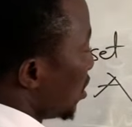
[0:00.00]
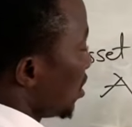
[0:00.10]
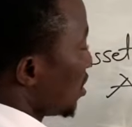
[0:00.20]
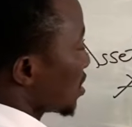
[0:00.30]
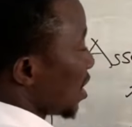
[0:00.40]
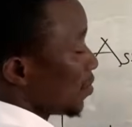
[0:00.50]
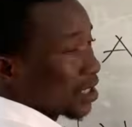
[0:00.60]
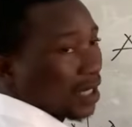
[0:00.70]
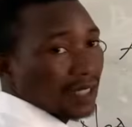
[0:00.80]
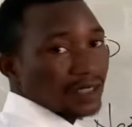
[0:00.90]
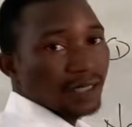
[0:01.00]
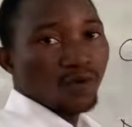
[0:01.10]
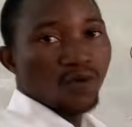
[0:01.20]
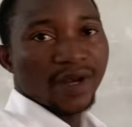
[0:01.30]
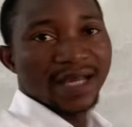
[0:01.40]
This capital is the
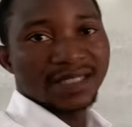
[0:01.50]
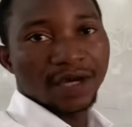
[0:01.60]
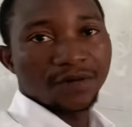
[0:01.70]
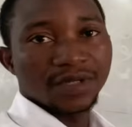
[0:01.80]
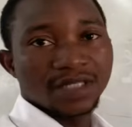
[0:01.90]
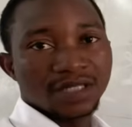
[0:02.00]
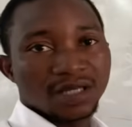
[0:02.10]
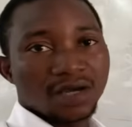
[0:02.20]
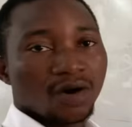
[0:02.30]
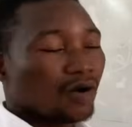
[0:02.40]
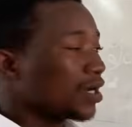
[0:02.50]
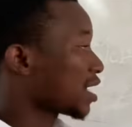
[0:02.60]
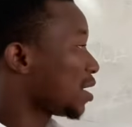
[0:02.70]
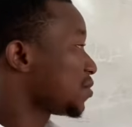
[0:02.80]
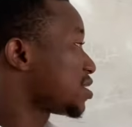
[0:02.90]
owner's equity or the
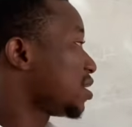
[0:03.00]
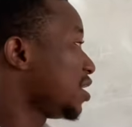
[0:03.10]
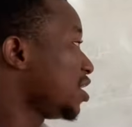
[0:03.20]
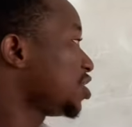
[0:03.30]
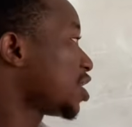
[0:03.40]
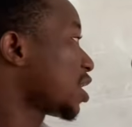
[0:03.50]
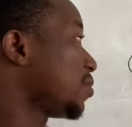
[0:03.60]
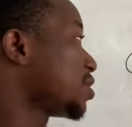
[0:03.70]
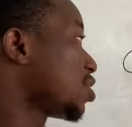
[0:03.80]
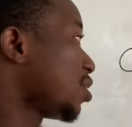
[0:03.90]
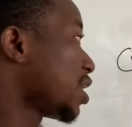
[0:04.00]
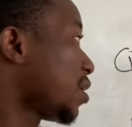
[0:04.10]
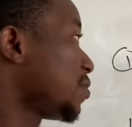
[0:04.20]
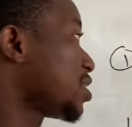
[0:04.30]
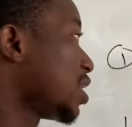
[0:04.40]
capital, the initial capital, the
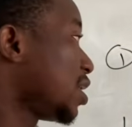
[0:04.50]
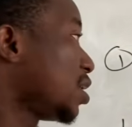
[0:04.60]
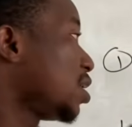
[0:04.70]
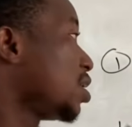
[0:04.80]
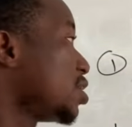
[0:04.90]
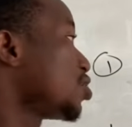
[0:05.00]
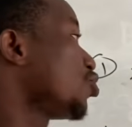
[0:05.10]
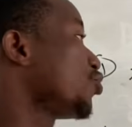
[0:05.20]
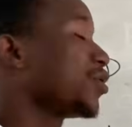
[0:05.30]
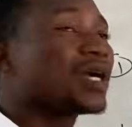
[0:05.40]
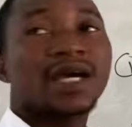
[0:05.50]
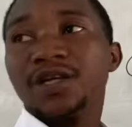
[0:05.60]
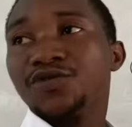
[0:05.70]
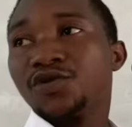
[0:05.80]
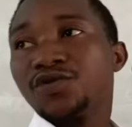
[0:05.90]
capital the sole trader
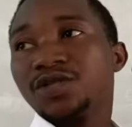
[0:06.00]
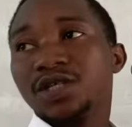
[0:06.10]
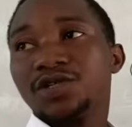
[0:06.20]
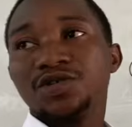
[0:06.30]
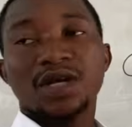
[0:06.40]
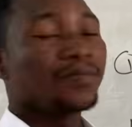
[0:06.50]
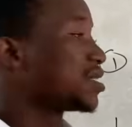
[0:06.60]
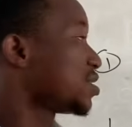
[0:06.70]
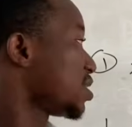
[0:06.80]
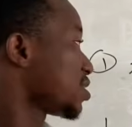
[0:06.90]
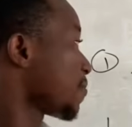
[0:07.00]
introduced into the business.